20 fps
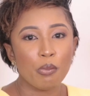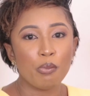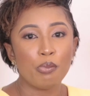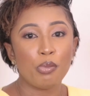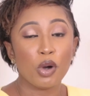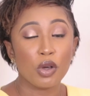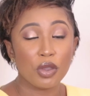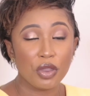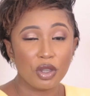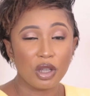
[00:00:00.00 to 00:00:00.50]

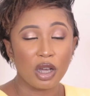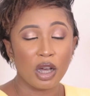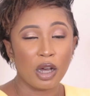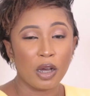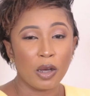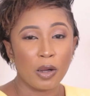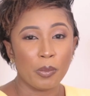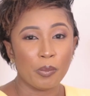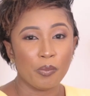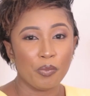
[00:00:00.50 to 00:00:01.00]
both
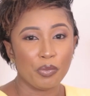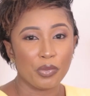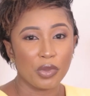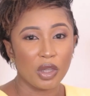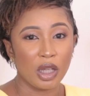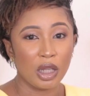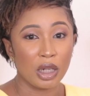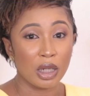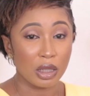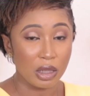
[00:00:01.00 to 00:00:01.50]

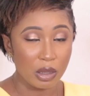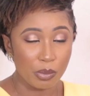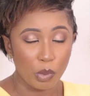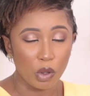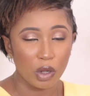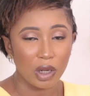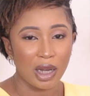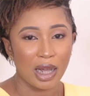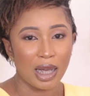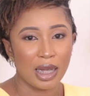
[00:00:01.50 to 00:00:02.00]
in the
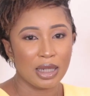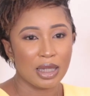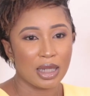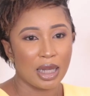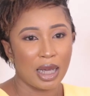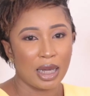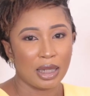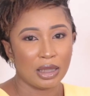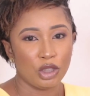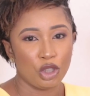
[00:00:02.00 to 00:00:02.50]
spotlight
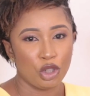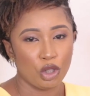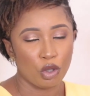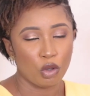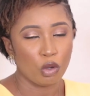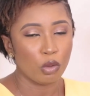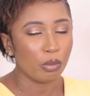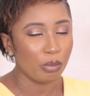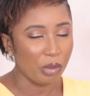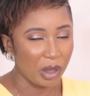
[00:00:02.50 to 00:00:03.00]
and
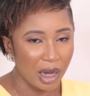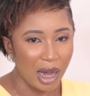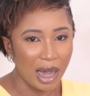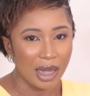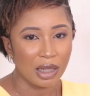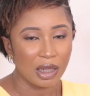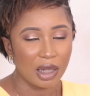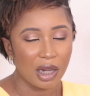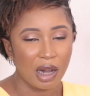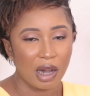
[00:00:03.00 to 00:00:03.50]

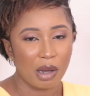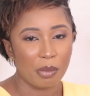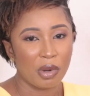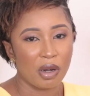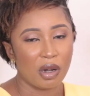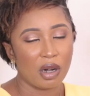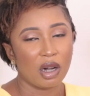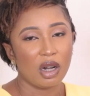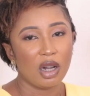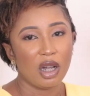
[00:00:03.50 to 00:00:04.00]
behind the
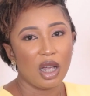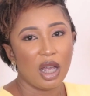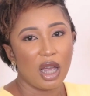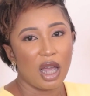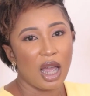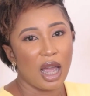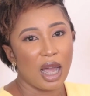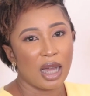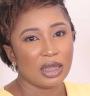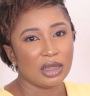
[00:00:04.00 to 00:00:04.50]
camera.
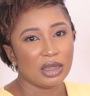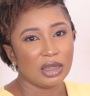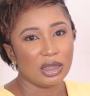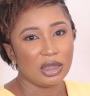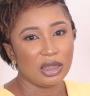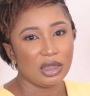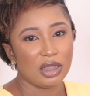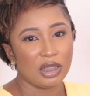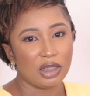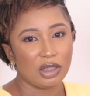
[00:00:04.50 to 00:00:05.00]

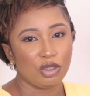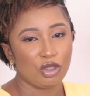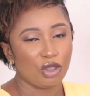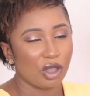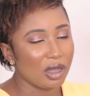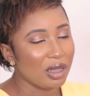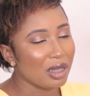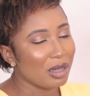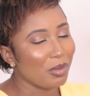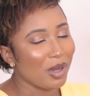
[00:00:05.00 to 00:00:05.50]
And
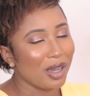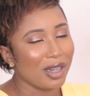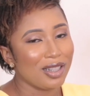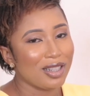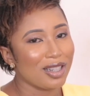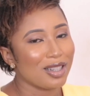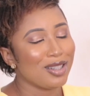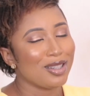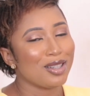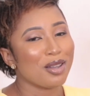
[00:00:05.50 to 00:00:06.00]
trust me,
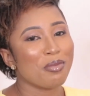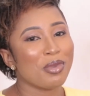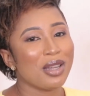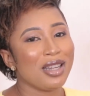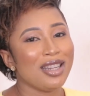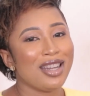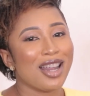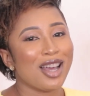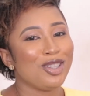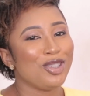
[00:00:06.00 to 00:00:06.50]
she's
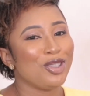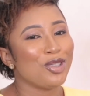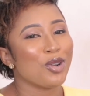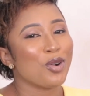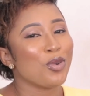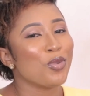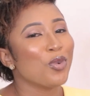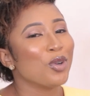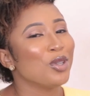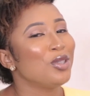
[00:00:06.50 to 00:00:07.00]
somebody that
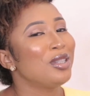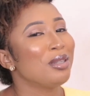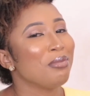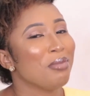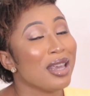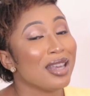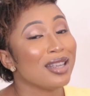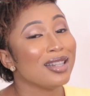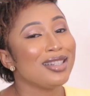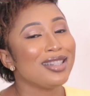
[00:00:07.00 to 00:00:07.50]
you'll want to
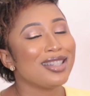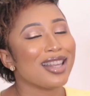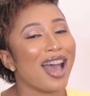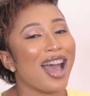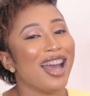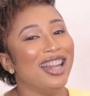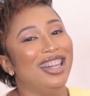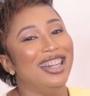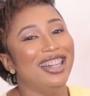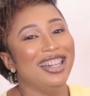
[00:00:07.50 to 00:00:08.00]
meet
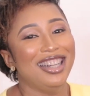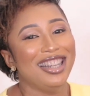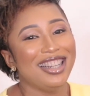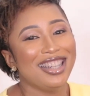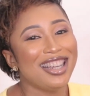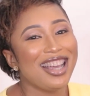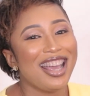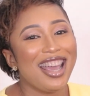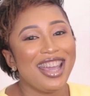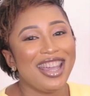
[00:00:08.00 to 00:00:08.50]
and
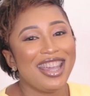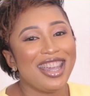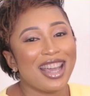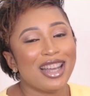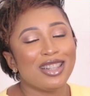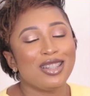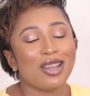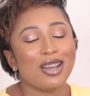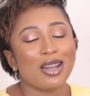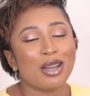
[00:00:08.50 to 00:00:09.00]

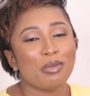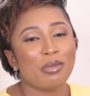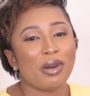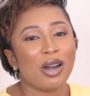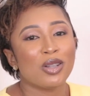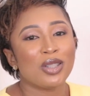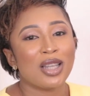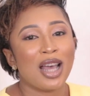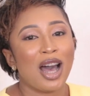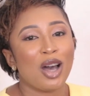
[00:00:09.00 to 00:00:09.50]
hear talk
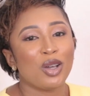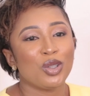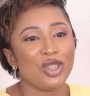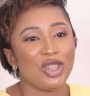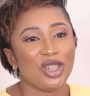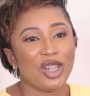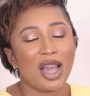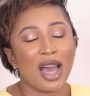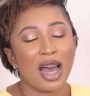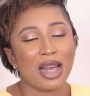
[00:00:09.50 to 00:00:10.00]
about how
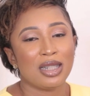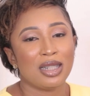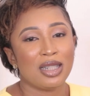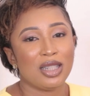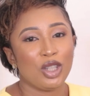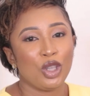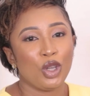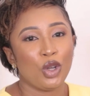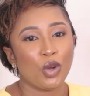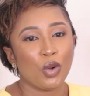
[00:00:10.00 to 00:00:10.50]
she
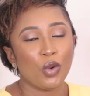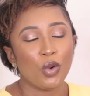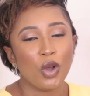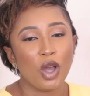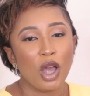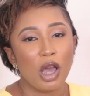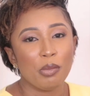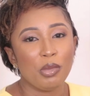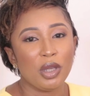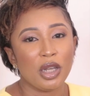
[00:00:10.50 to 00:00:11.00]
has
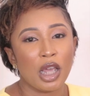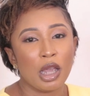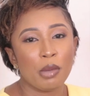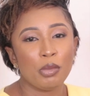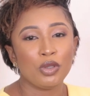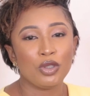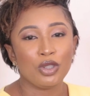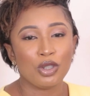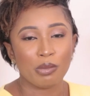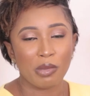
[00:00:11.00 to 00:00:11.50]
been
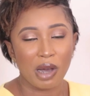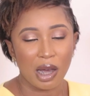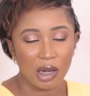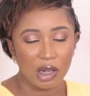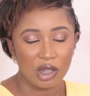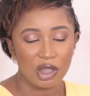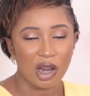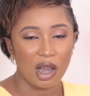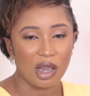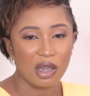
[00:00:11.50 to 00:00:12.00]
able to
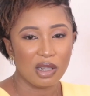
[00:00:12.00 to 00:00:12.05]
manage her